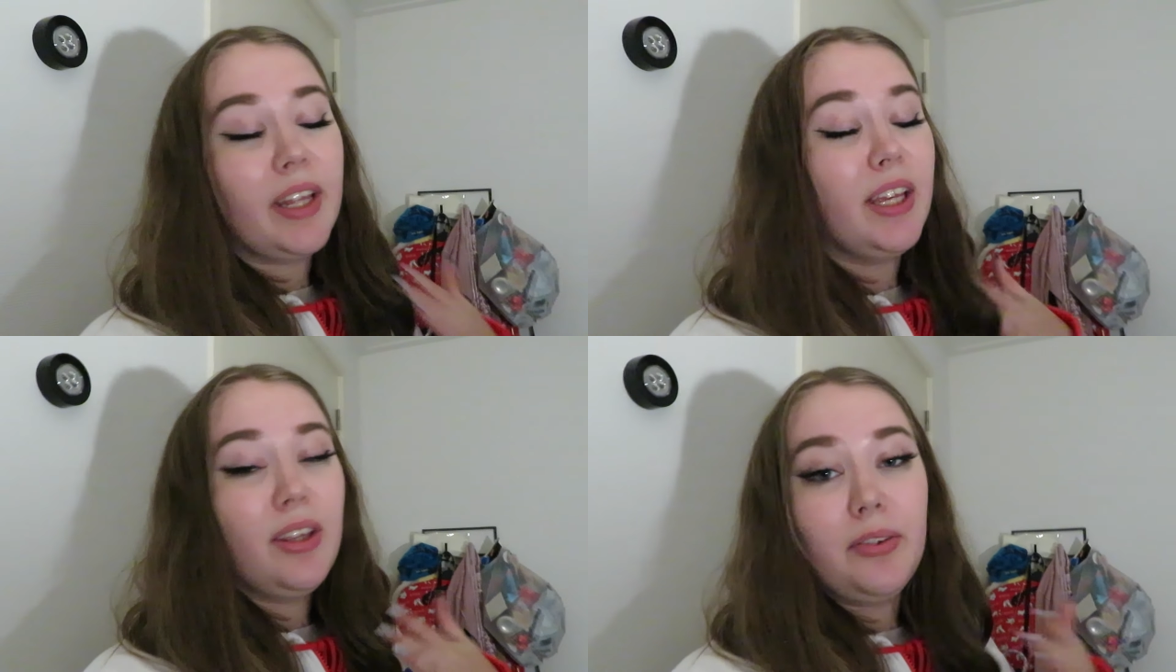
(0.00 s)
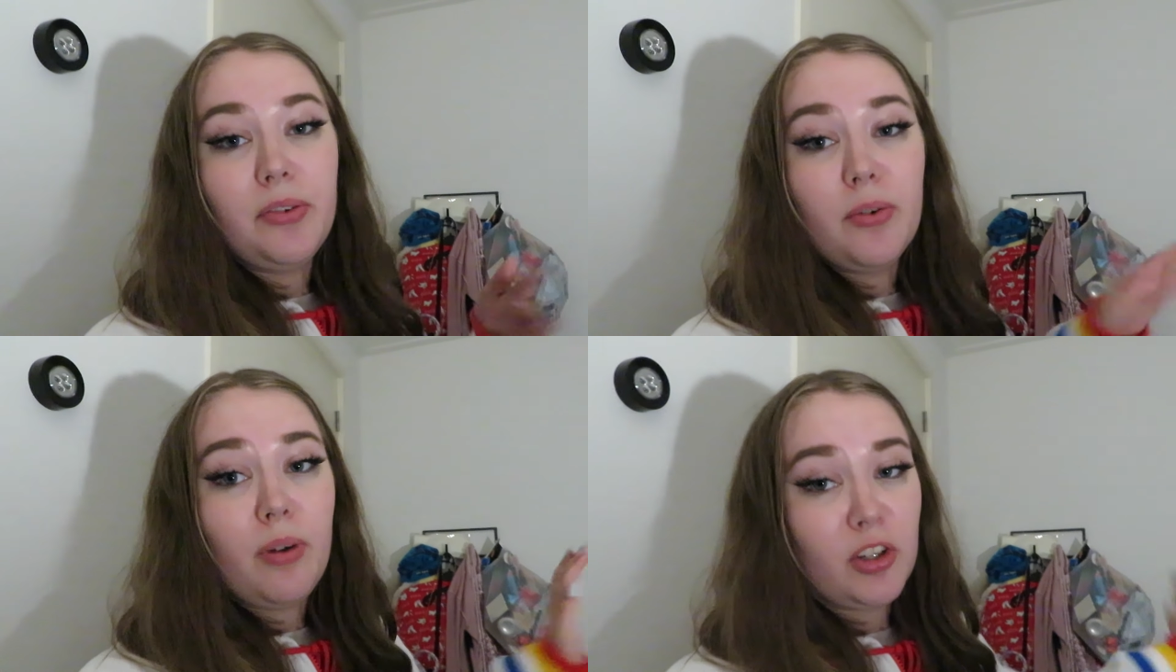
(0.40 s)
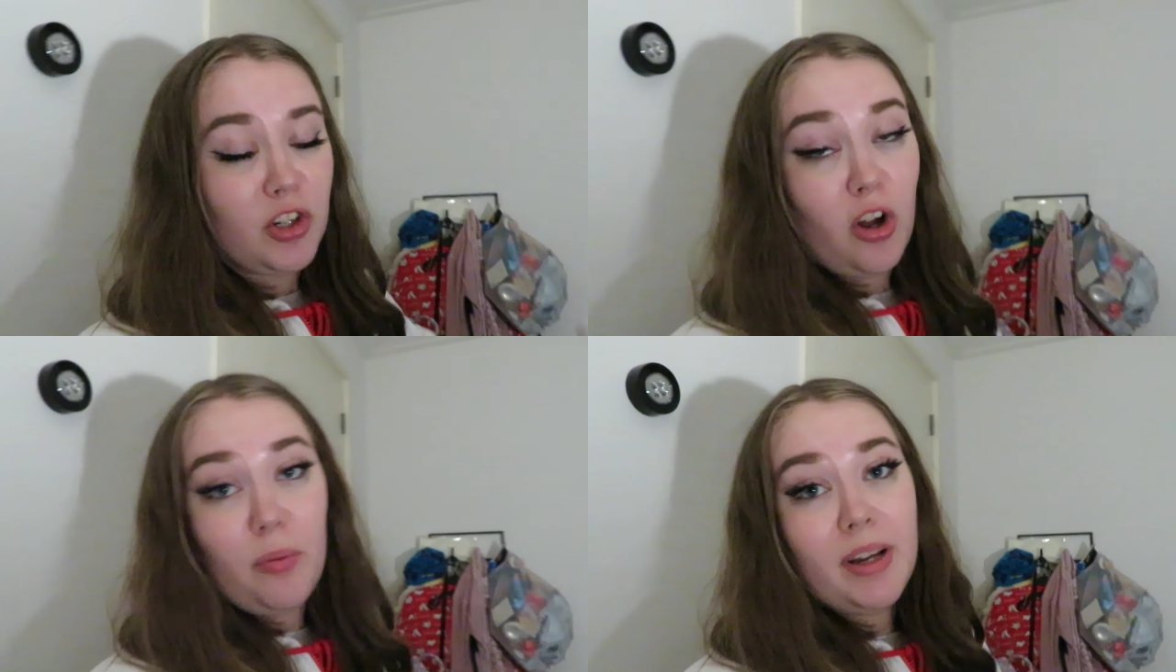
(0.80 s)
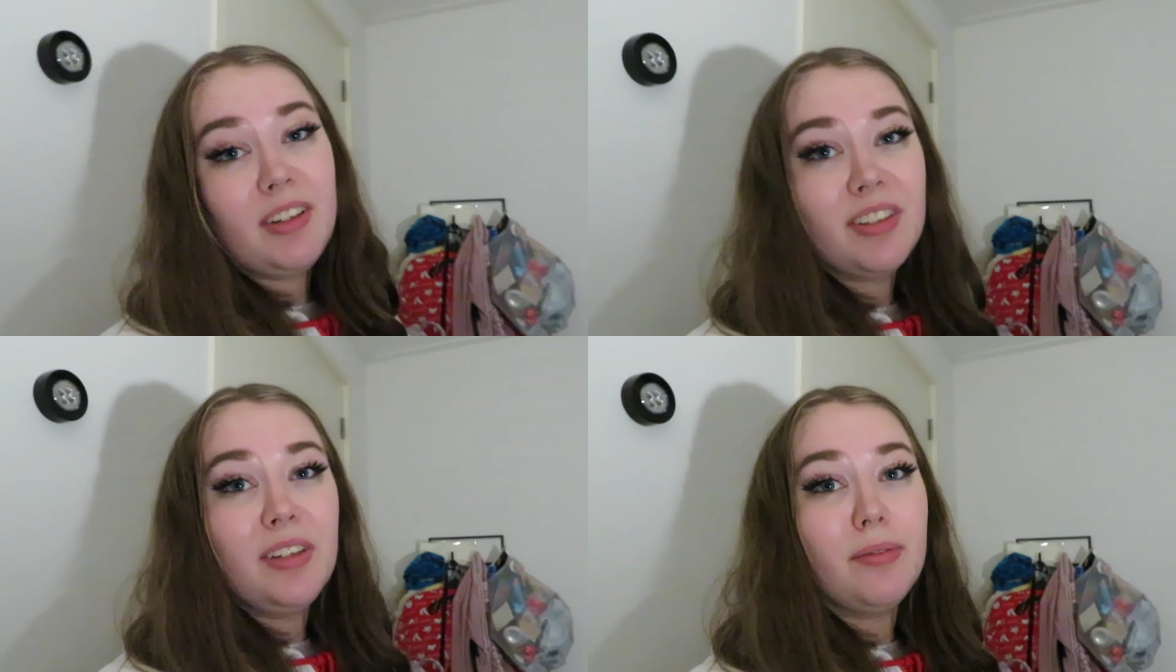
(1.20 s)
Thank you if you watched all my
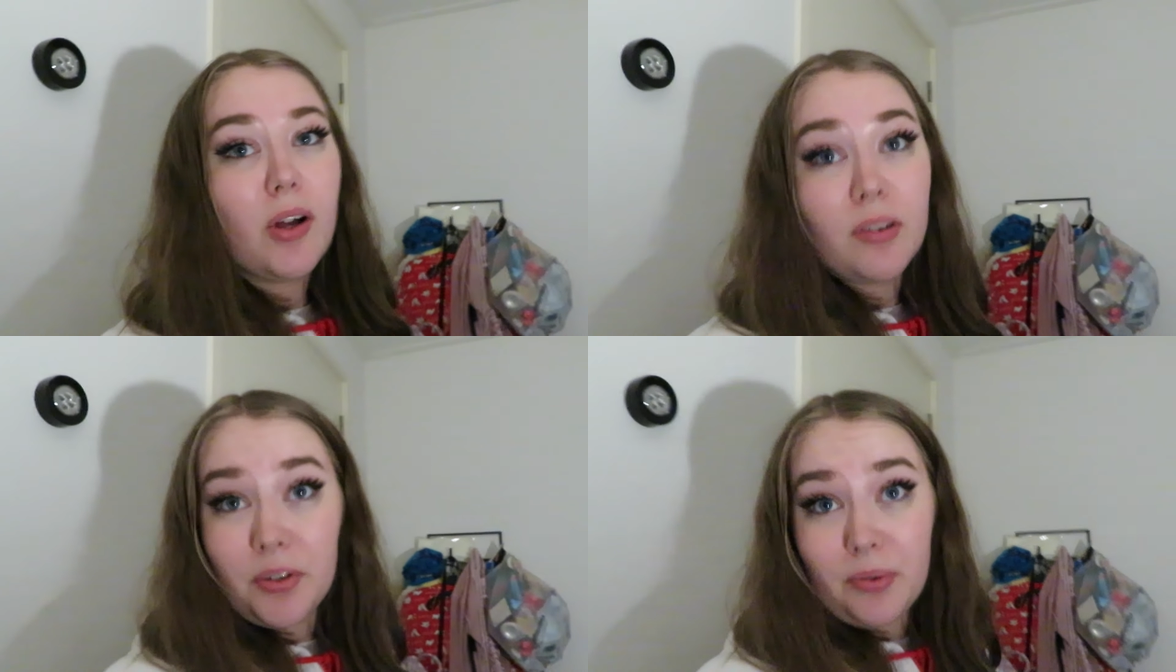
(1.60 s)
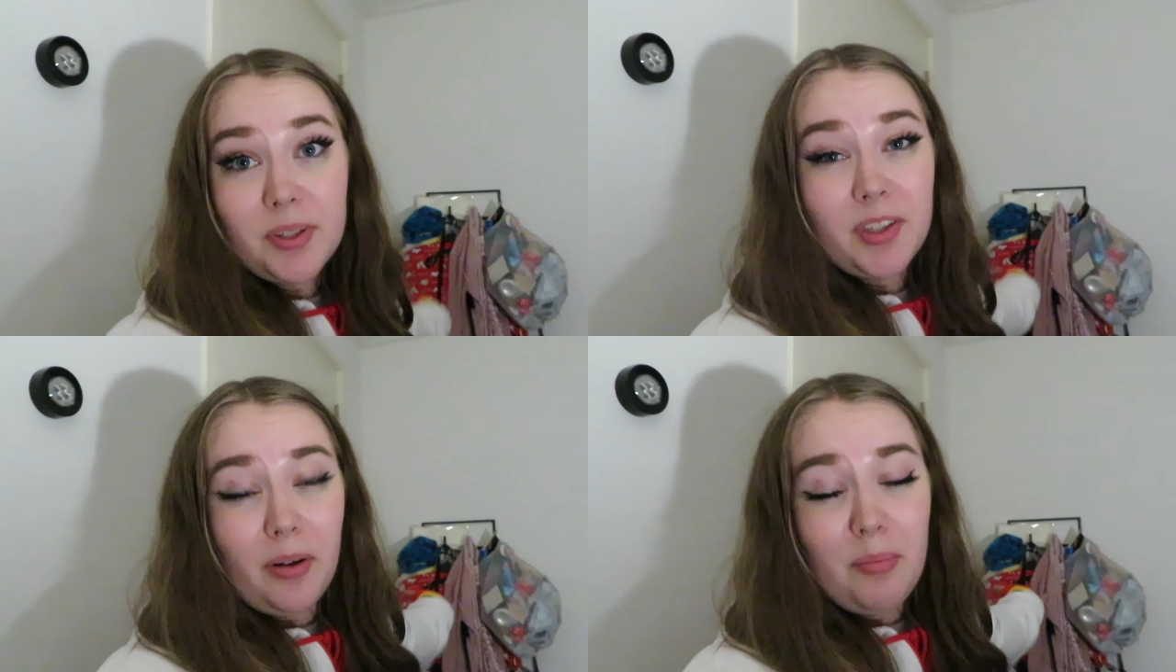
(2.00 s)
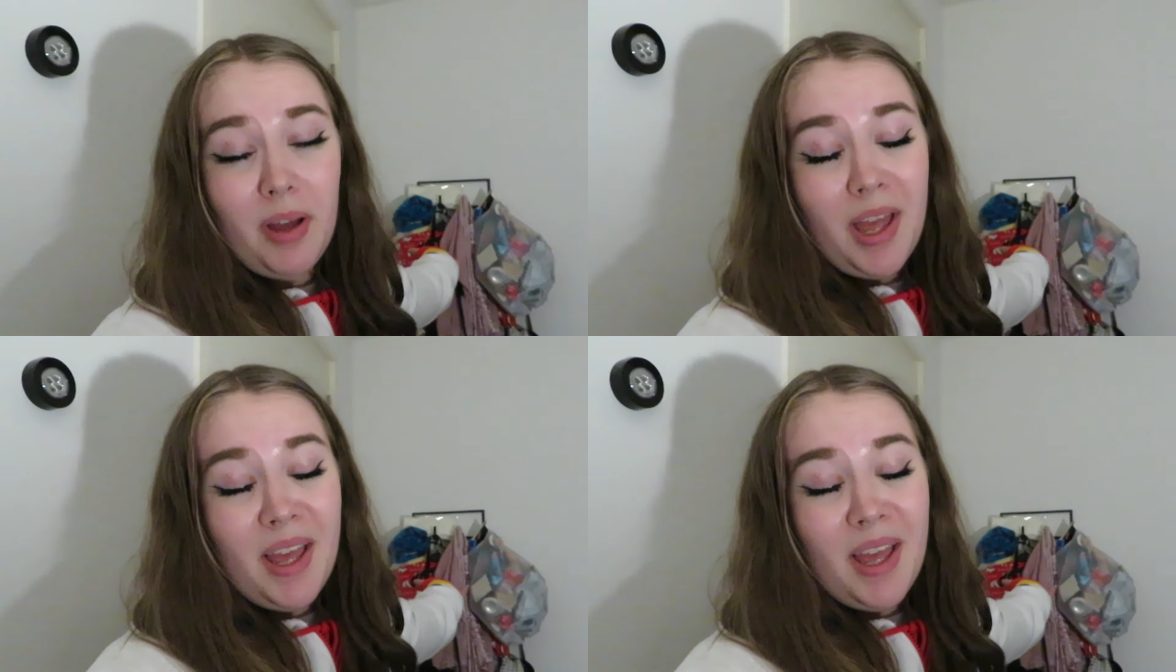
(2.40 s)
Disney vlogs or some.